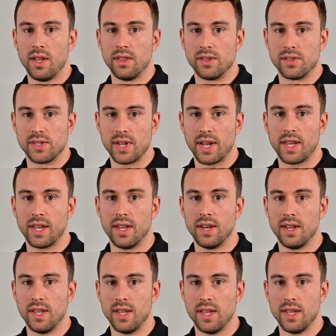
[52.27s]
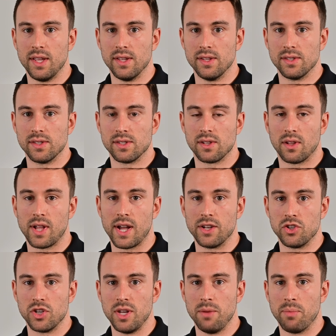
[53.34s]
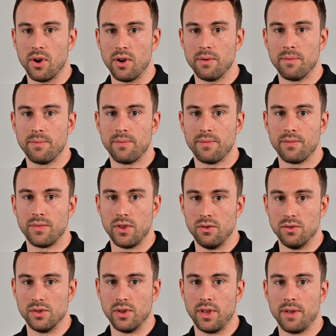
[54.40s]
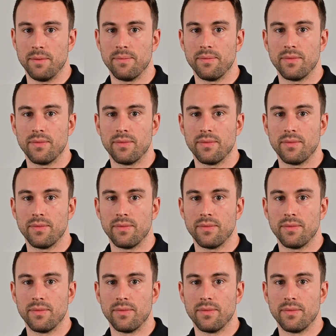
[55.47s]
The second is it's a lot cheaper, usually.